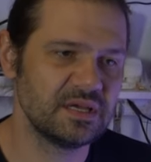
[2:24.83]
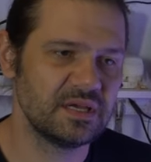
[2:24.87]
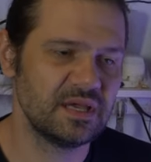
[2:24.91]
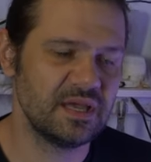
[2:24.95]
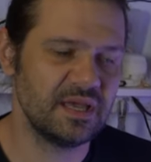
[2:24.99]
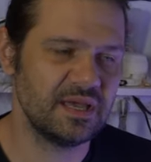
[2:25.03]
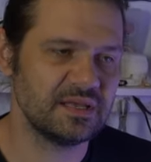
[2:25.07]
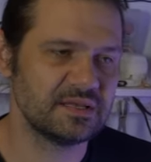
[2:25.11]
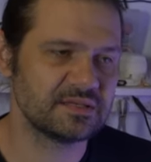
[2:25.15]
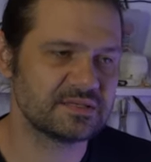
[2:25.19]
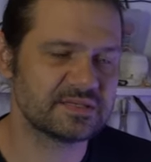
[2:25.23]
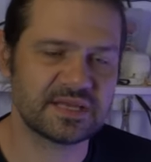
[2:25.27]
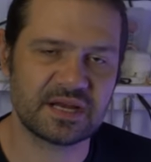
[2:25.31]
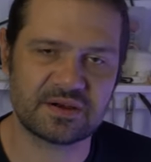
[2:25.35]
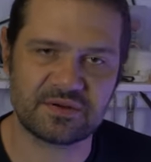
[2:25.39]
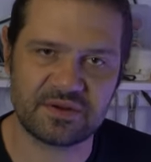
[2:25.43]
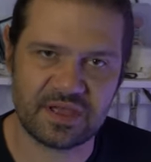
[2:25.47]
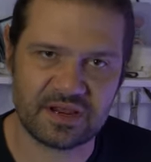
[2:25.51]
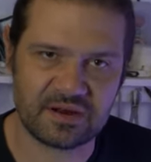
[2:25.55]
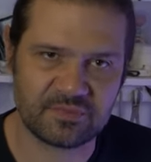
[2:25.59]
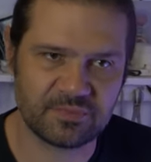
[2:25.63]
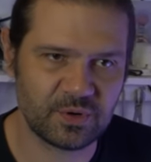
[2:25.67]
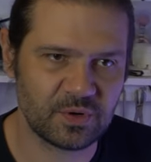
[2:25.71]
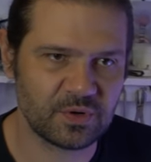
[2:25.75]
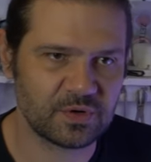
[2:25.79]
and
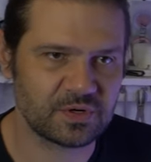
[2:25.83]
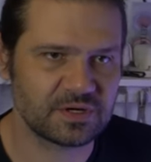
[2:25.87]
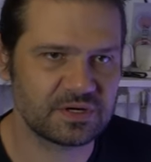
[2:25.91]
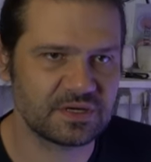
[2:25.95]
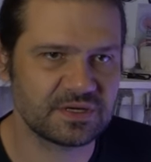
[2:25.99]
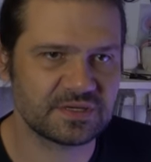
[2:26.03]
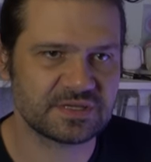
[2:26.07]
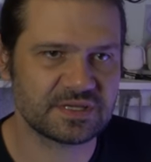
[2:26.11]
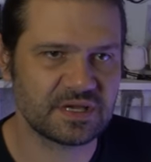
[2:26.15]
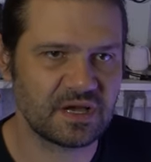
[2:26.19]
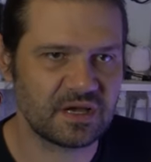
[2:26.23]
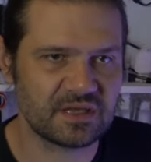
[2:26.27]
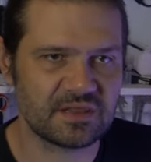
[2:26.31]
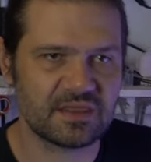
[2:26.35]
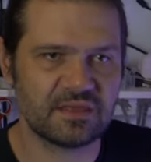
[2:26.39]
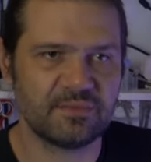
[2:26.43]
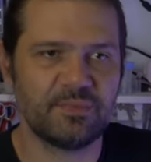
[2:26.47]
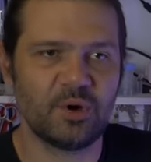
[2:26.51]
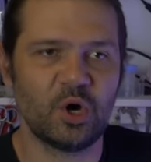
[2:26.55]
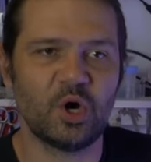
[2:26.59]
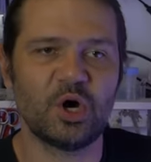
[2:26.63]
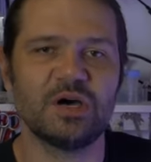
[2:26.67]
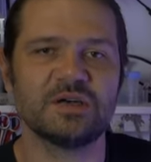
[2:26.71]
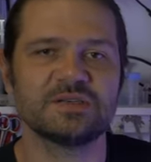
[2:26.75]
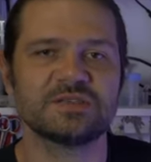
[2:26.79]
Seriatoporas, all the
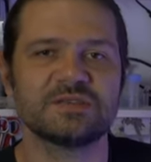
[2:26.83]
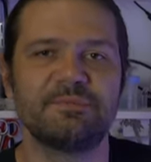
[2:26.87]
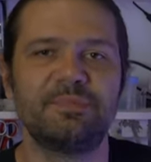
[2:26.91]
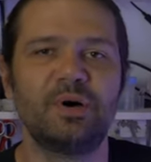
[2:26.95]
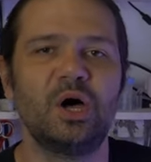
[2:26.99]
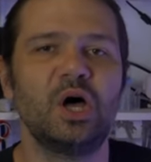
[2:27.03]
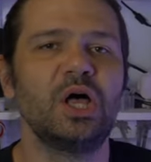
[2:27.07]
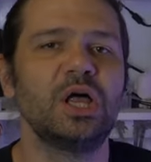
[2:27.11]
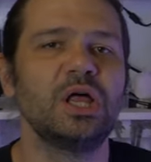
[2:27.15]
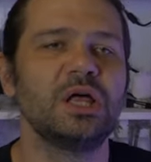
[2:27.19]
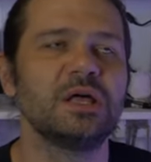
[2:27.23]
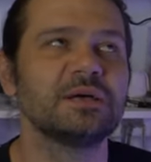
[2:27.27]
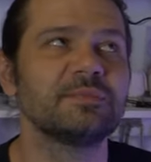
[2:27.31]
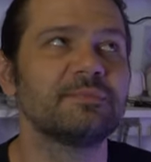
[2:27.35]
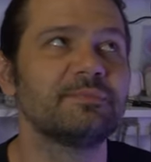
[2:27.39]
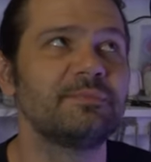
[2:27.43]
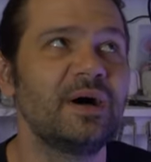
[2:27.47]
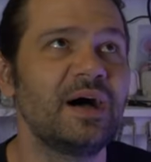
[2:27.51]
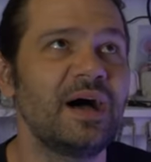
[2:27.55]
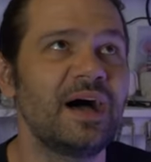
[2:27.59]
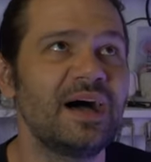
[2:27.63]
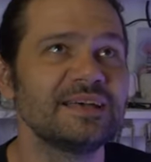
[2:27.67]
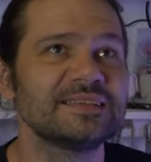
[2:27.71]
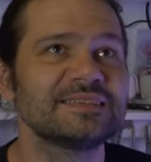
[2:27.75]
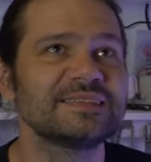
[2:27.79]

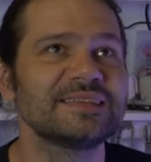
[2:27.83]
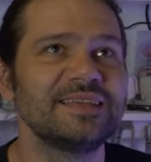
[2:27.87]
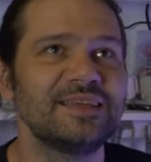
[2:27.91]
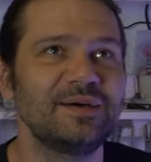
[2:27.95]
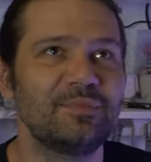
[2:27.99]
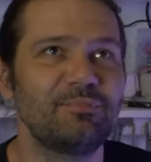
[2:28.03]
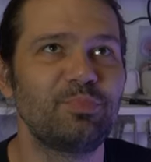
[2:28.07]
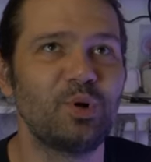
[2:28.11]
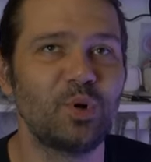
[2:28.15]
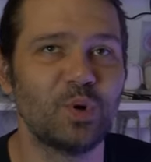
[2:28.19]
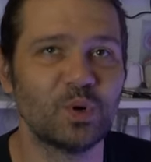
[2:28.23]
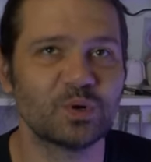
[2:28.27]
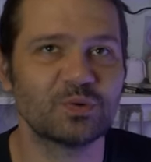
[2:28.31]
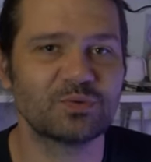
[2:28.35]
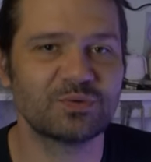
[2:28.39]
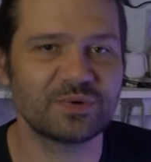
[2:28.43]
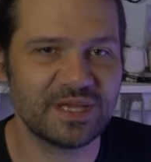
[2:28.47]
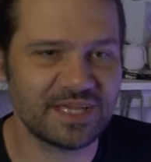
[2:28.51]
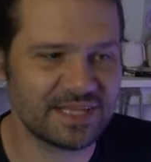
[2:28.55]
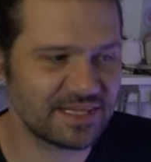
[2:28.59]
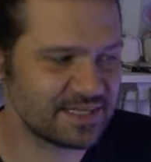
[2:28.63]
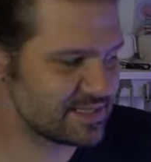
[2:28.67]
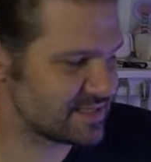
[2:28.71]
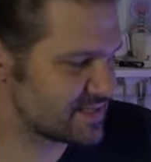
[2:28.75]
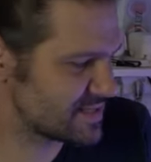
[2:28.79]

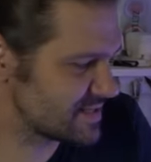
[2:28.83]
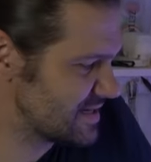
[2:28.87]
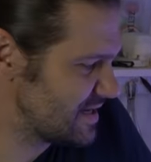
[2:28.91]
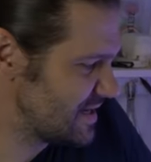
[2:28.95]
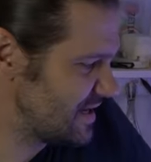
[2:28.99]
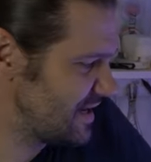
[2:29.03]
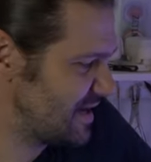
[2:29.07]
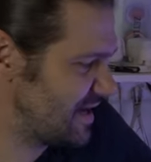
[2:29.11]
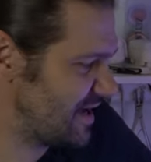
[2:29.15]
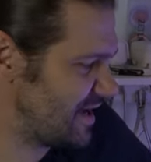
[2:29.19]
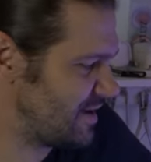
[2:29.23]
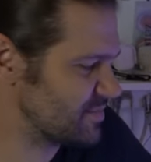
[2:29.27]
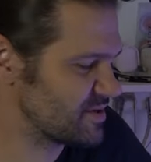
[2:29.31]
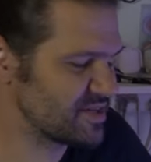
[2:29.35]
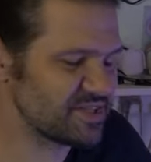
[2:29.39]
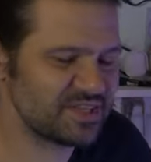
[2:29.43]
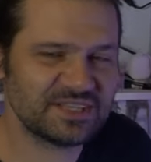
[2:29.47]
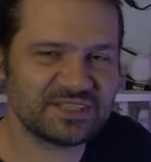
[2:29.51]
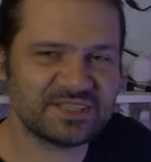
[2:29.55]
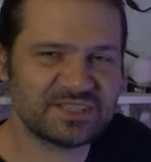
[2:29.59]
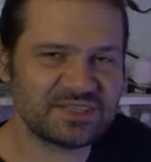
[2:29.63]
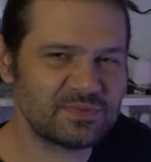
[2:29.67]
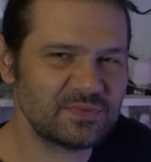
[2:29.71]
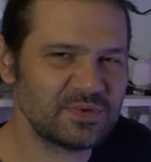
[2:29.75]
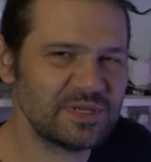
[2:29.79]
Pocilloporids, because
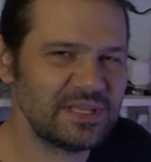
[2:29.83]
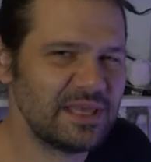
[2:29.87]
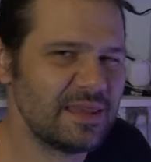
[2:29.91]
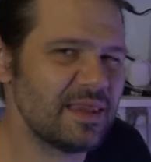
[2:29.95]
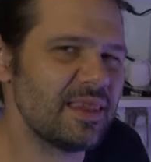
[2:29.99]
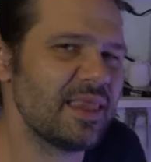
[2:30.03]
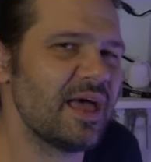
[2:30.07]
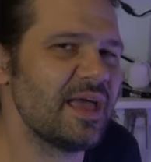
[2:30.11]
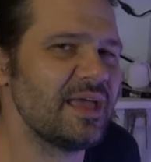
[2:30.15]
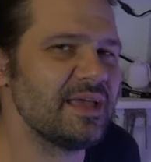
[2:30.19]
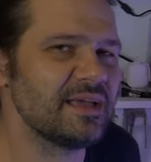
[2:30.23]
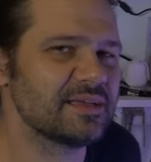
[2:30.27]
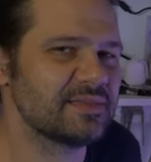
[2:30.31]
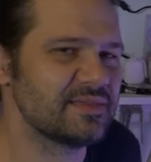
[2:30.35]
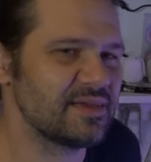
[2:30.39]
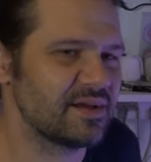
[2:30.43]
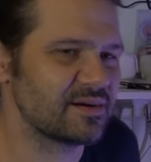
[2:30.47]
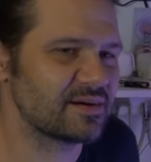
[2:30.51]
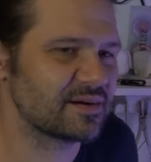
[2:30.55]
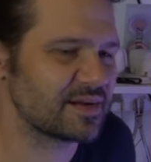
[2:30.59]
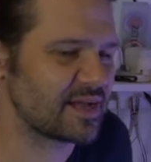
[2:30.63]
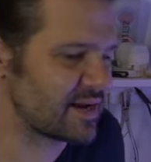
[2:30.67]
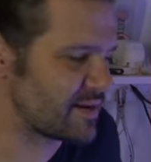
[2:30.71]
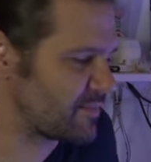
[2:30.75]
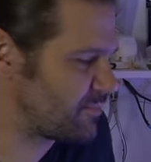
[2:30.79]
um, I just really like
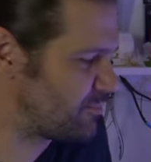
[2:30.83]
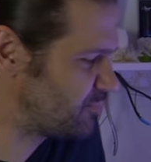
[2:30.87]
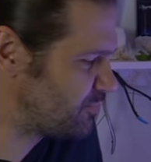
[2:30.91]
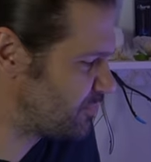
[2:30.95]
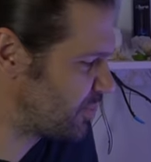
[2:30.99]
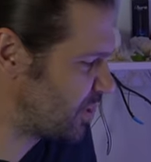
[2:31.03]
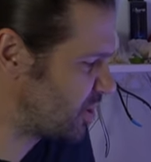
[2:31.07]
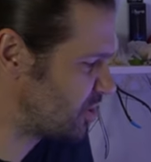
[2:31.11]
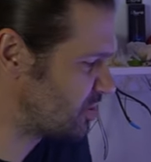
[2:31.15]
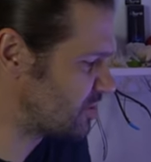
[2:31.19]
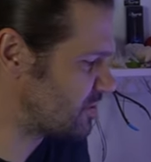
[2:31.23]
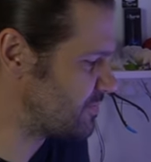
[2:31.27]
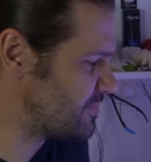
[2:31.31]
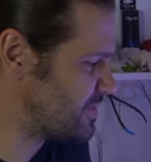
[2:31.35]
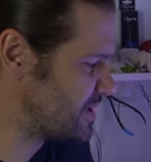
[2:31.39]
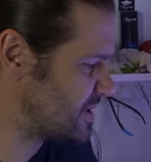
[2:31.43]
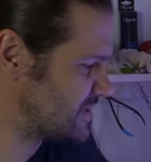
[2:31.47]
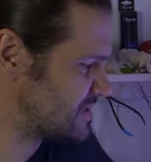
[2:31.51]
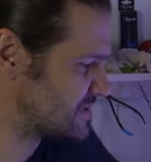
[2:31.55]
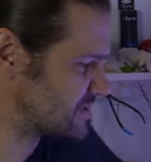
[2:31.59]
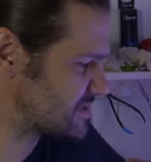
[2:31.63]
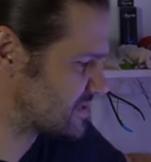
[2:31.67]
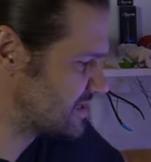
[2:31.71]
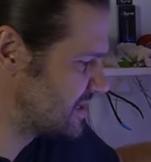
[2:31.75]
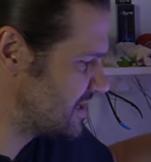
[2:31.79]
their kind of
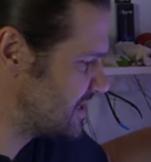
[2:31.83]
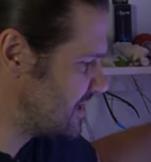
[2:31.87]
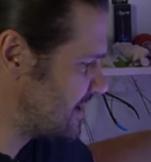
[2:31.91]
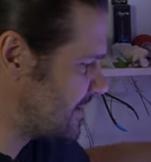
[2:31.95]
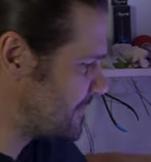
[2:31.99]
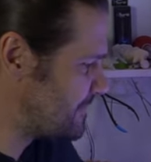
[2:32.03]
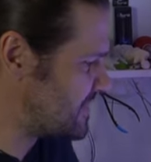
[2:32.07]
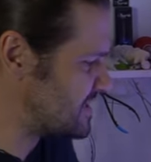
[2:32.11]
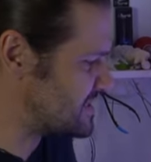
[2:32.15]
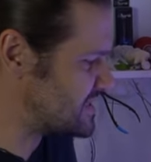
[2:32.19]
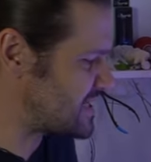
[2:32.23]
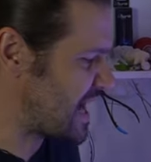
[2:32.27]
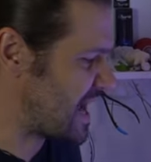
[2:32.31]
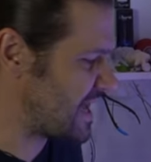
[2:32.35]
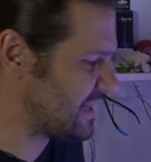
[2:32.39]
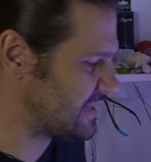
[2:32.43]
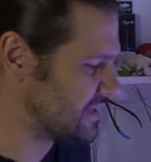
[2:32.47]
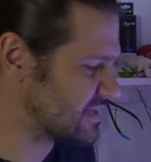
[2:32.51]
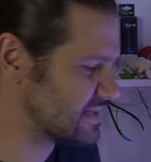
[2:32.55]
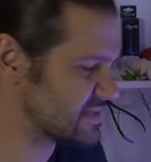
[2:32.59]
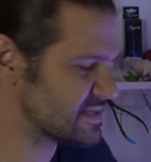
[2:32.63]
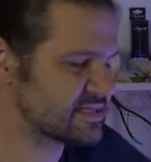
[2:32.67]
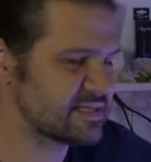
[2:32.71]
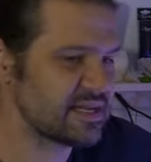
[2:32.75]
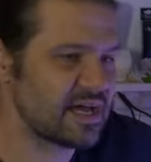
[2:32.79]
bulbous,
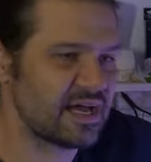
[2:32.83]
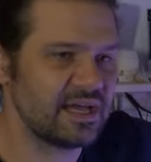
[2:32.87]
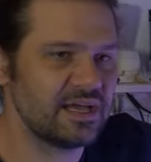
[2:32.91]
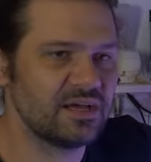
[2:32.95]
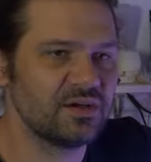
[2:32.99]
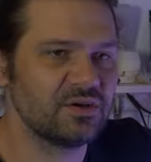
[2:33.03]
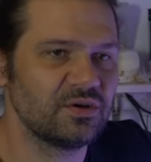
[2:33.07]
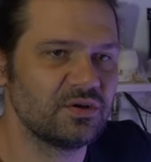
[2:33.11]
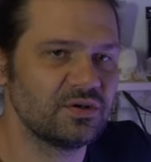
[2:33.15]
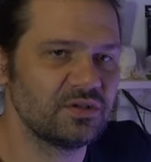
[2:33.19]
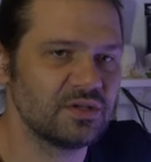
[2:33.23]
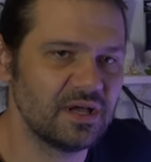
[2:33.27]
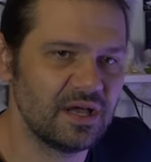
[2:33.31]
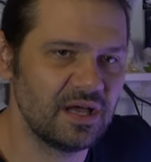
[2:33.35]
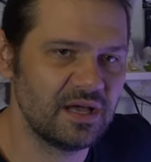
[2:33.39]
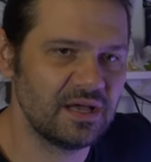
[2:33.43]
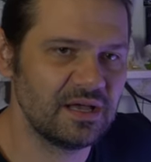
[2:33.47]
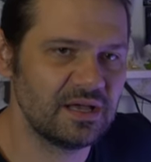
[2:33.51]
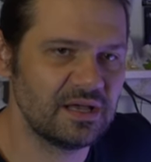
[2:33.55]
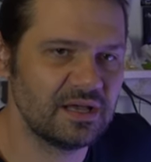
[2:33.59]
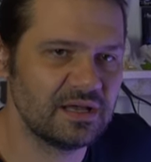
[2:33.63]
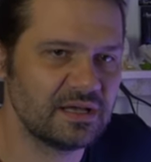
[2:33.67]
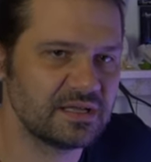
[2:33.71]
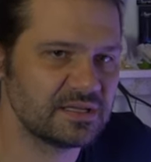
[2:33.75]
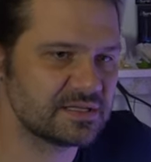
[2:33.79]
metallic style
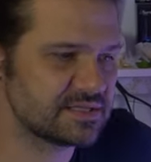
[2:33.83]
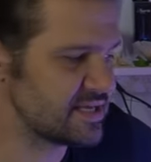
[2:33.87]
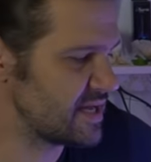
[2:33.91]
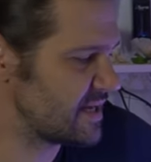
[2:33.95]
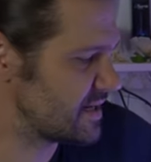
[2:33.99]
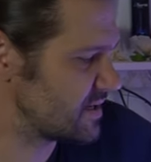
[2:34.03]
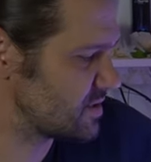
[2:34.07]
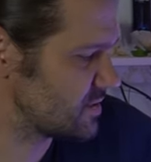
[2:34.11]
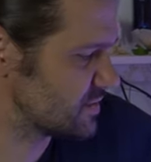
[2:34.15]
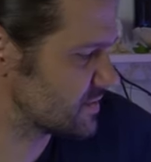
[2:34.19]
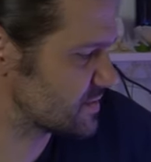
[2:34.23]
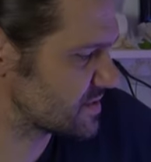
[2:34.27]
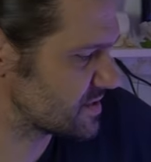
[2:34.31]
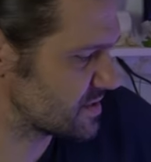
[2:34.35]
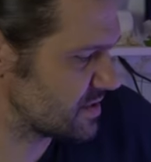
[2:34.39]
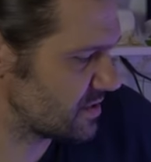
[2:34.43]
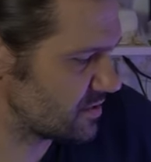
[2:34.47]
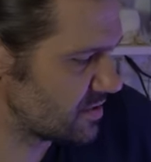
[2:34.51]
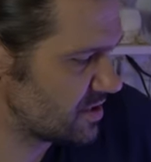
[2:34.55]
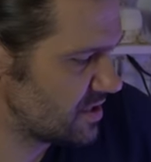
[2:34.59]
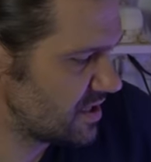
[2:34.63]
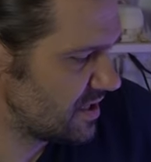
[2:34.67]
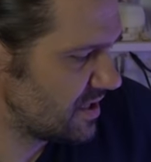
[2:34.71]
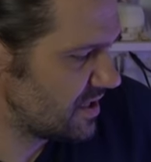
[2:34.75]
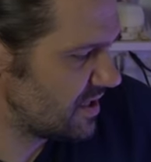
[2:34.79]
uh, tentacles.
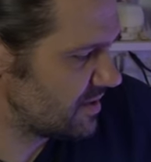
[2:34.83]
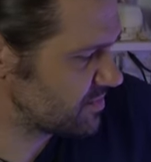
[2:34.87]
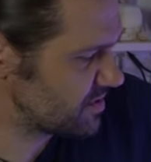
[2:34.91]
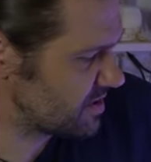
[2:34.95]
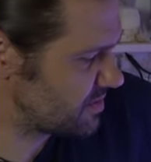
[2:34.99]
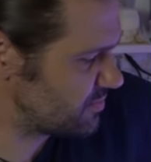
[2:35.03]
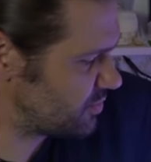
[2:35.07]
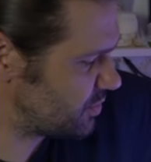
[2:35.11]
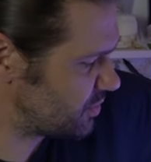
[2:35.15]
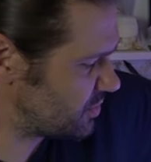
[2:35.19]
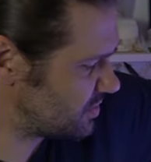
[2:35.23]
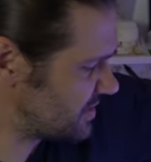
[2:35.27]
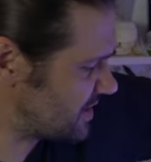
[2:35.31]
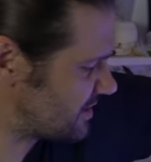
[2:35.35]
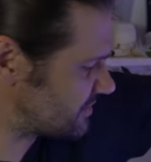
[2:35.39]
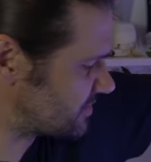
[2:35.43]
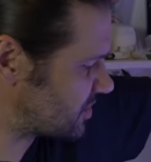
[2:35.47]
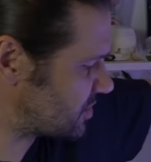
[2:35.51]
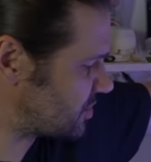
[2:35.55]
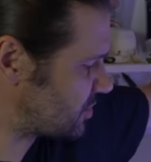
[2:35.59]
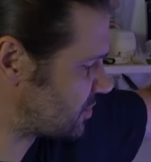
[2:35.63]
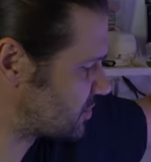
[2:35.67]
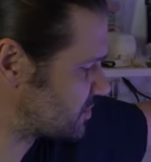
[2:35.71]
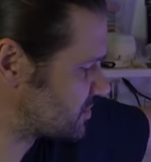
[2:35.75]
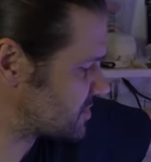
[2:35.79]
So I'm gonna pull out the
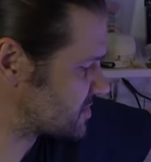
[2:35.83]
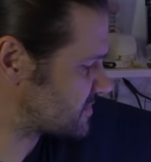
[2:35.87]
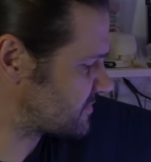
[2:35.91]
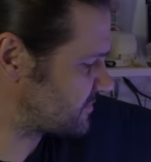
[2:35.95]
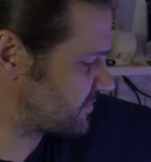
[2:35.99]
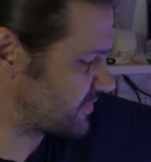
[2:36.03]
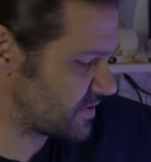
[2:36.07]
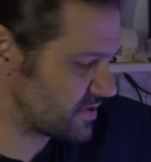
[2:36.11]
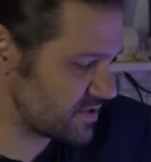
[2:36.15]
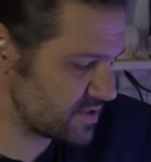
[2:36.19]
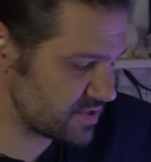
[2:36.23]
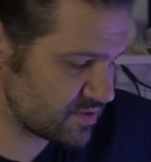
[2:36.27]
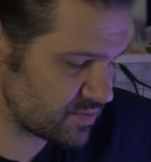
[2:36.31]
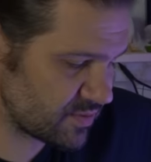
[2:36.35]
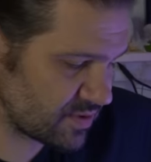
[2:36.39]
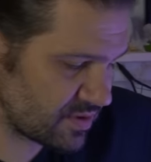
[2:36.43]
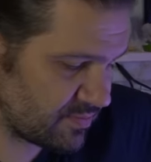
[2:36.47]
corals first.